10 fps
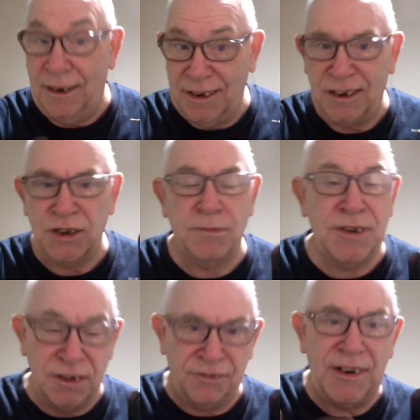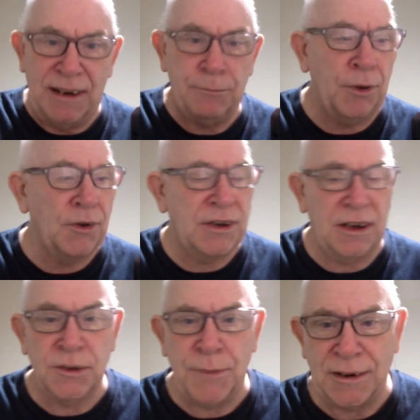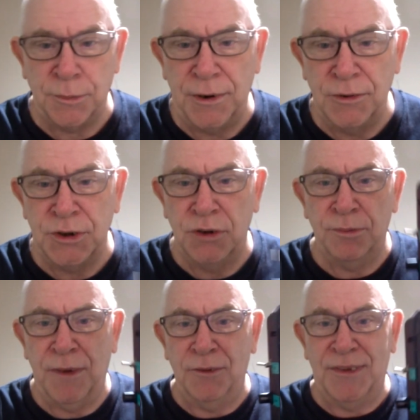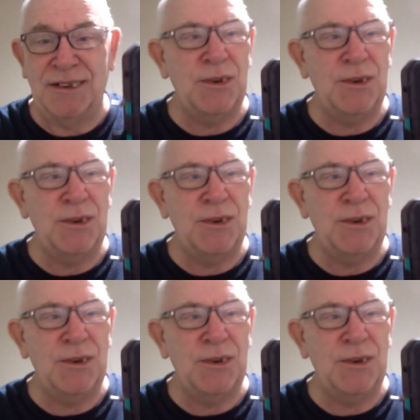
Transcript: And it goes, so there's 3 inputs, so it goes back to Bluetooth mode then.